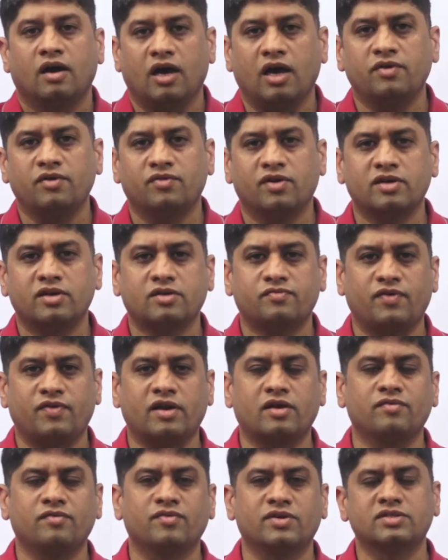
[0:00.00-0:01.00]
Hi,
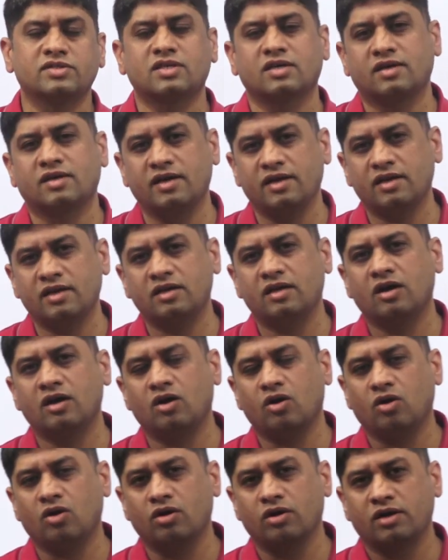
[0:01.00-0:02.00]
welcome once again
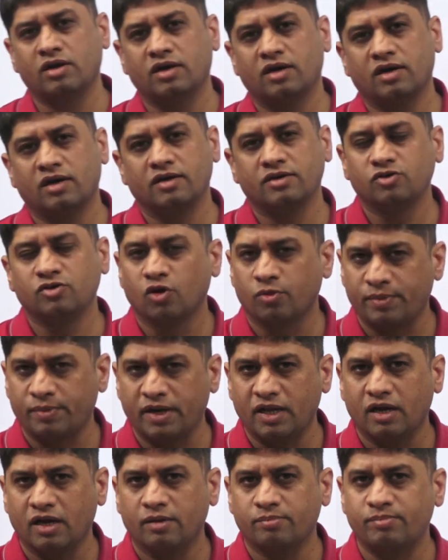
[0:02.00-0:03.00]
on
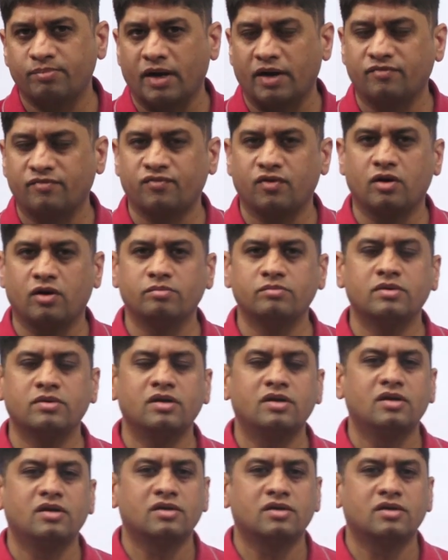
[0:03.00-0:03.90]
Europedia platform,